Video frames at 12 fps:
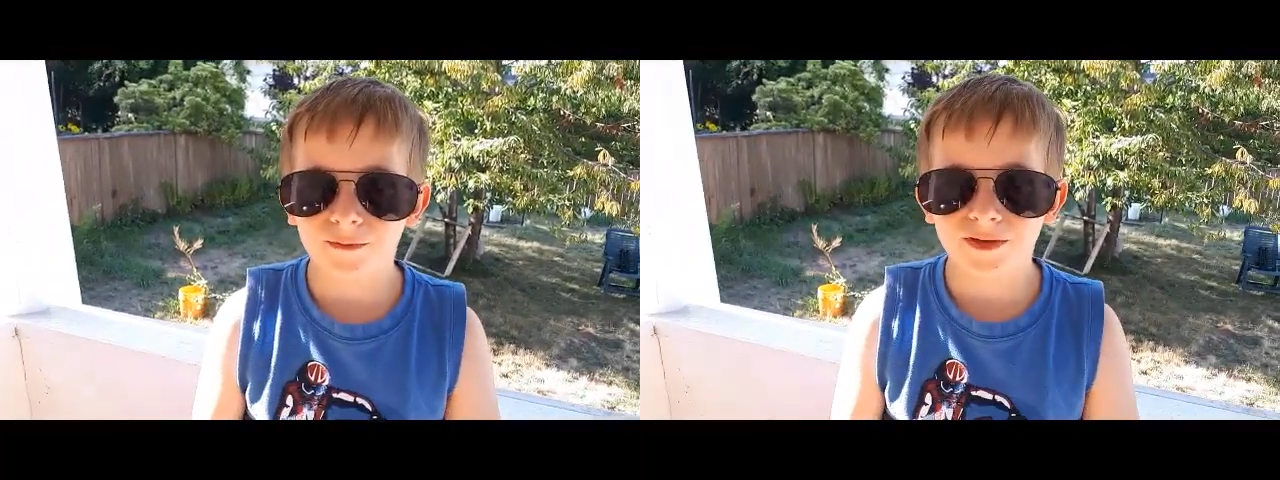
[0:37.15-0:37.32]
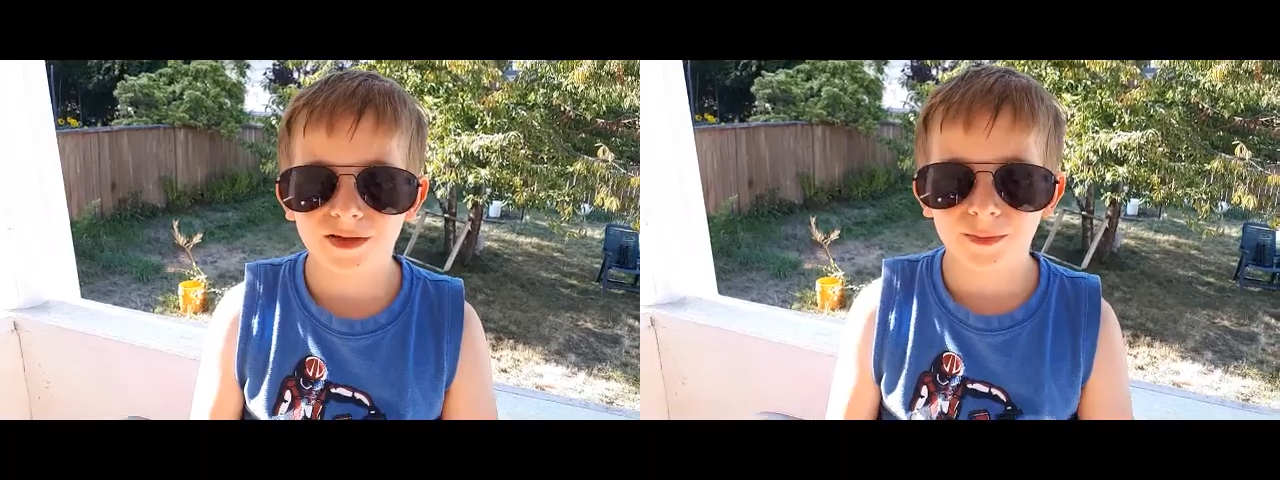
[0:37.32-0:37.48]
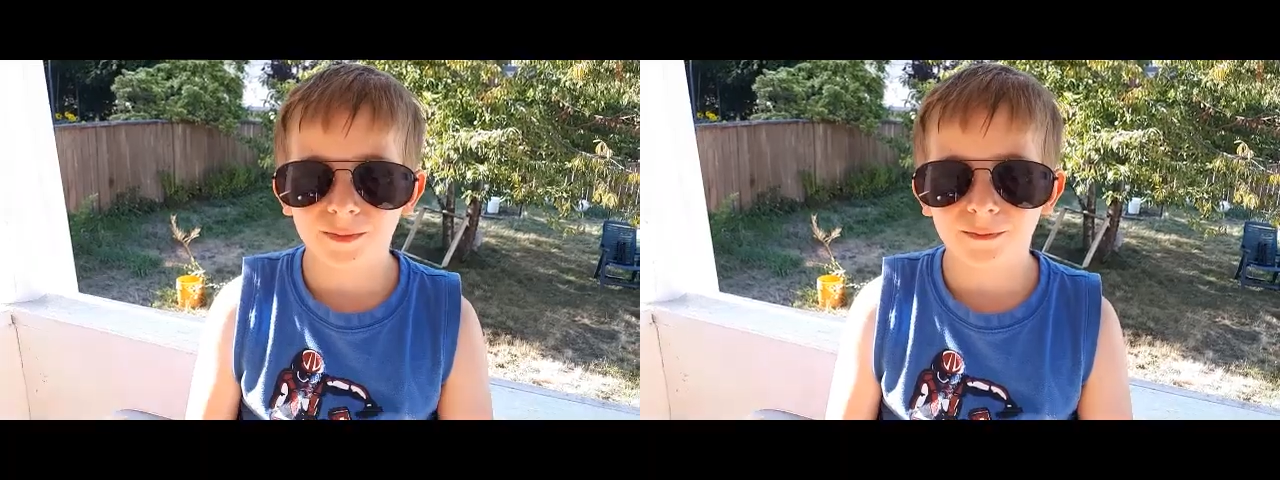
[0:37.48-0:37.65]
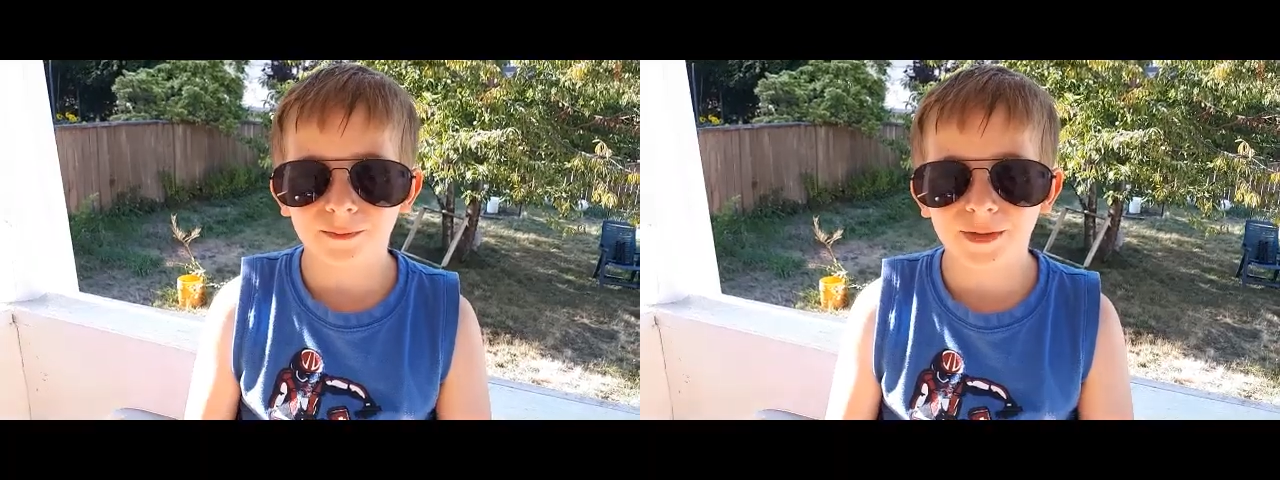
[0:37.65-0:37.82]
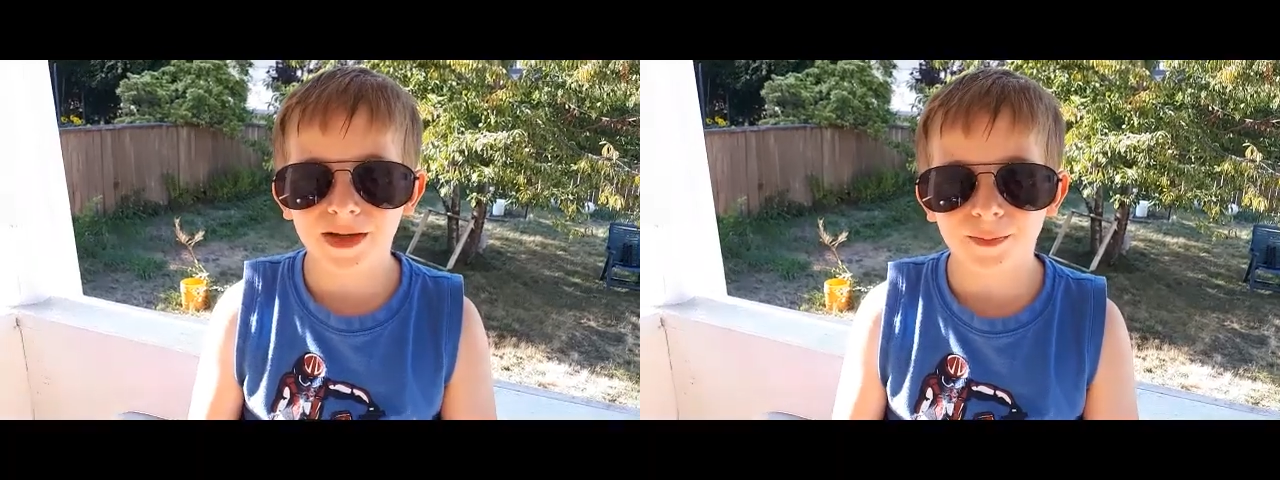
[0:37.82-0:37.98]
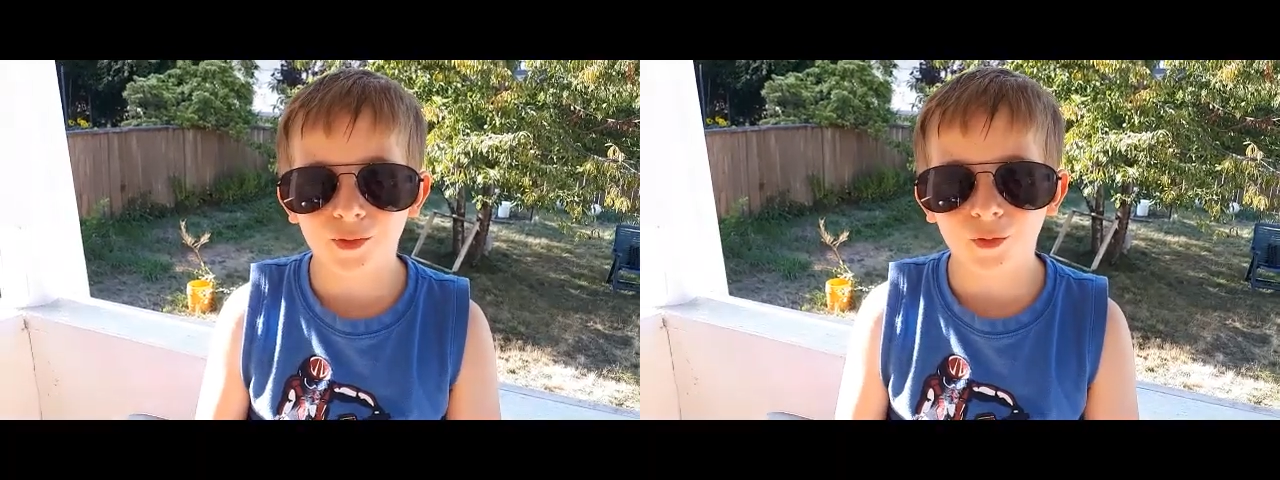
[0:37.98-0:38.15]
some
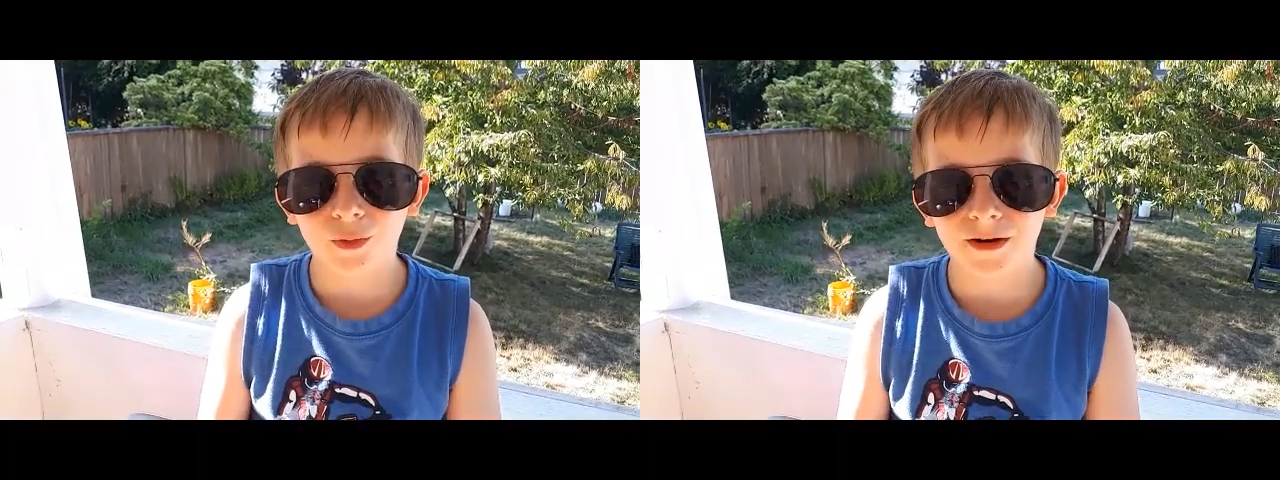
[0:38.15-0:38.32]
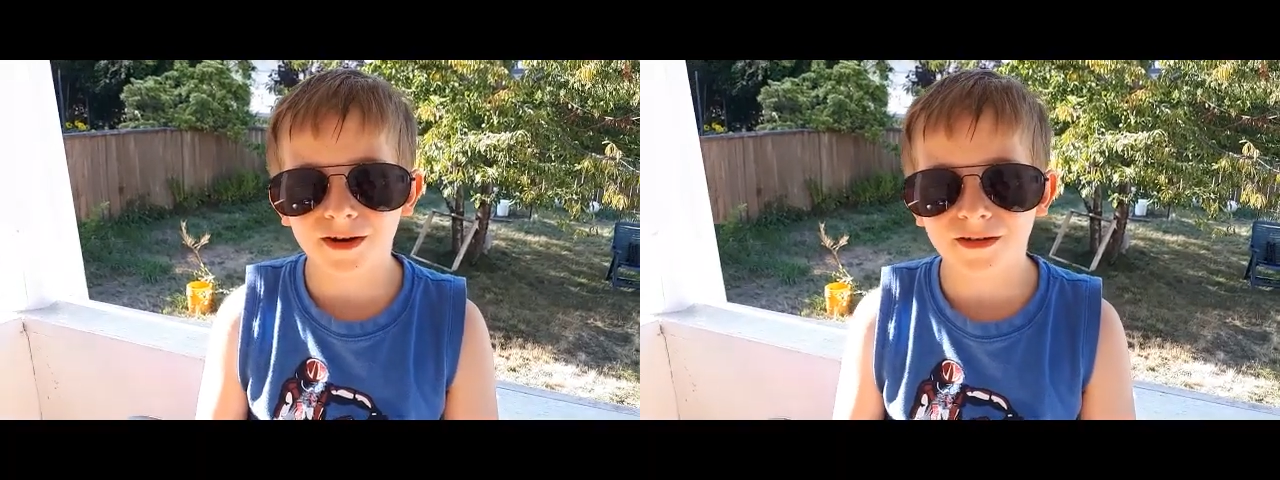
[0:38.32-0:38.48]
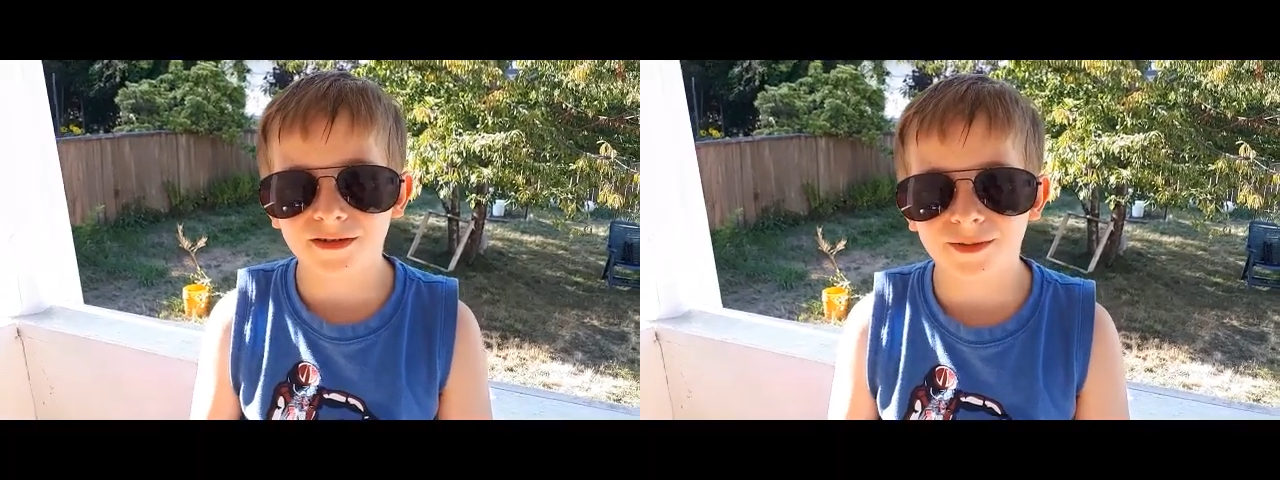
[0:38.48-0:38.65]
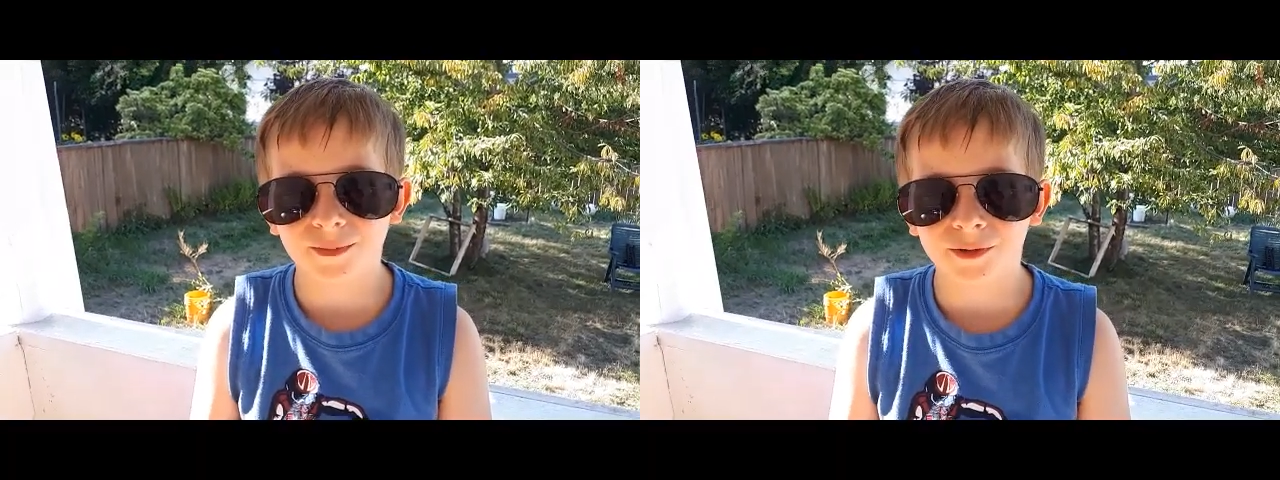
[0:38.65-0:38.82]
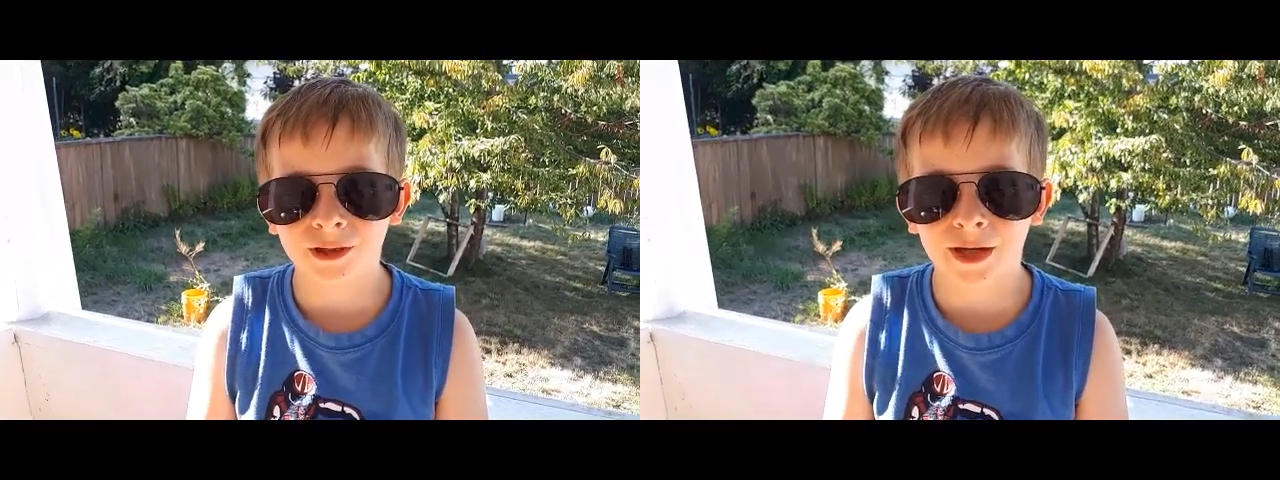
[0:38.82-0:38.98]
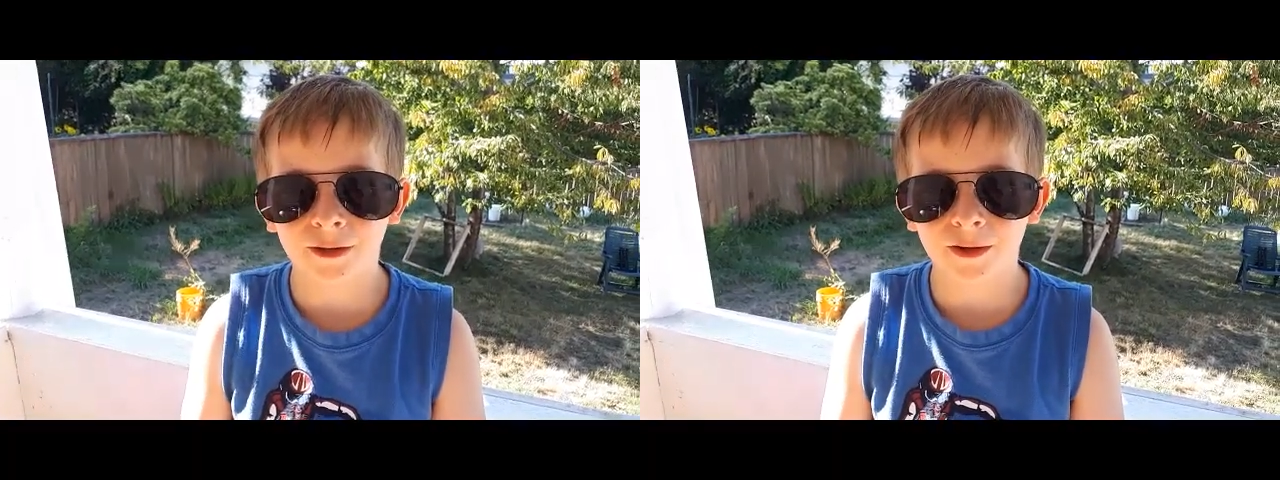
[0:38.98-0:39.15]
people wanted some
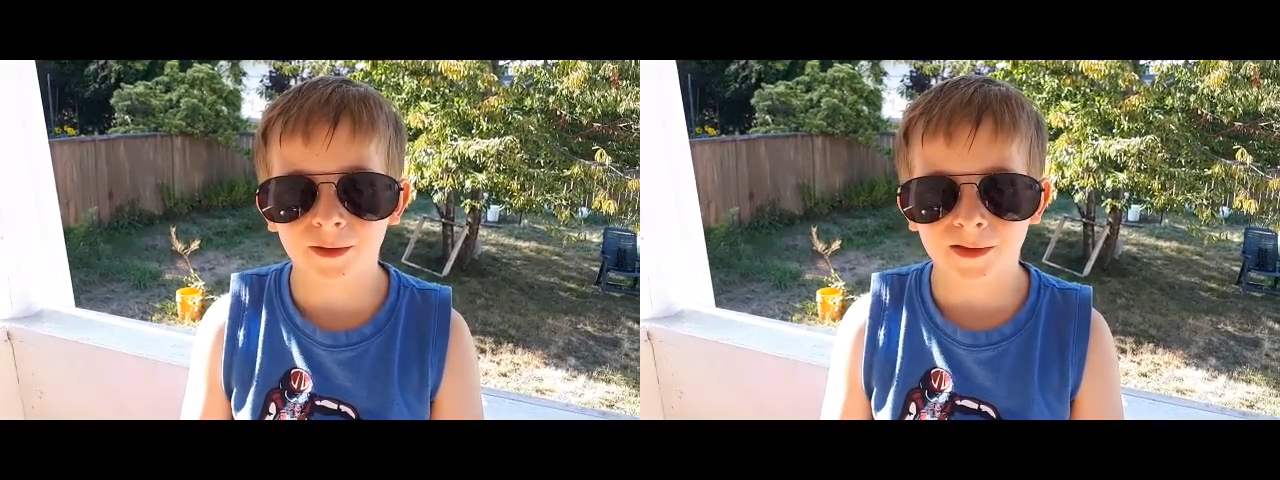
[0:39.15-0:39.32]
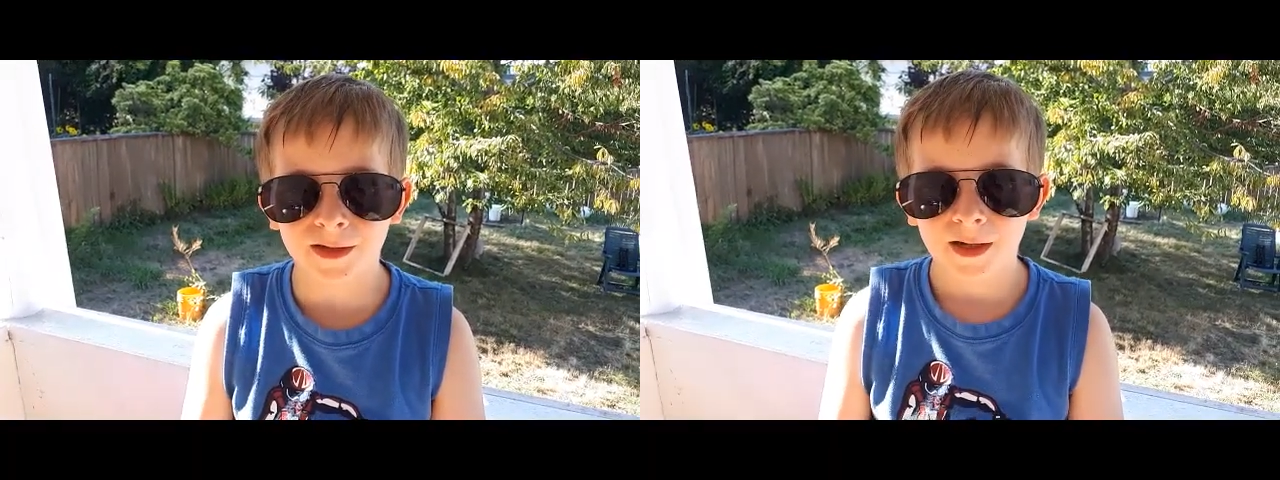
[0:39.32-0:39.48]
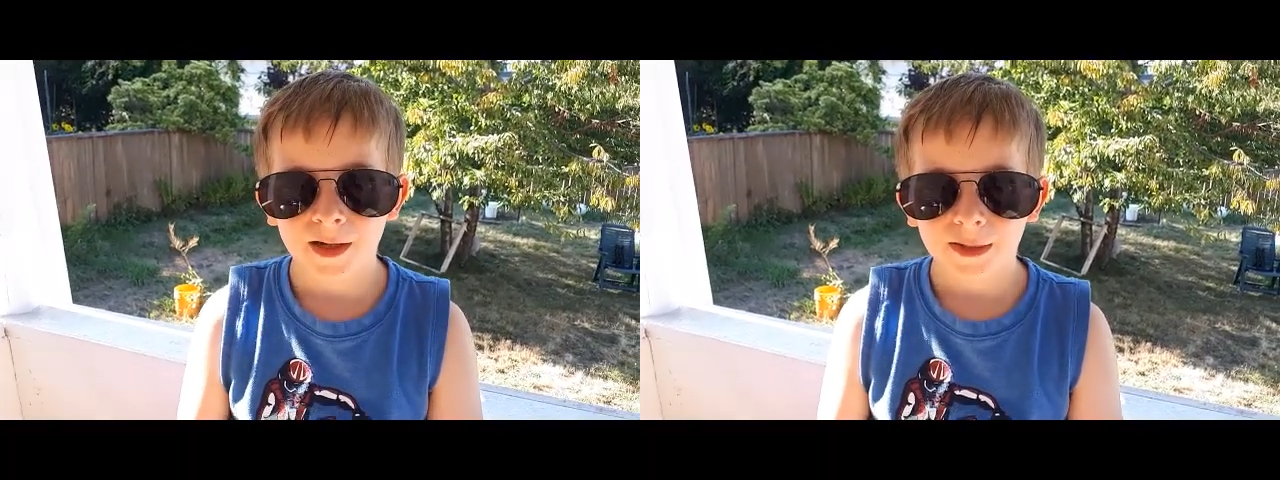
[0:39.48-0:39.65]
shout outs.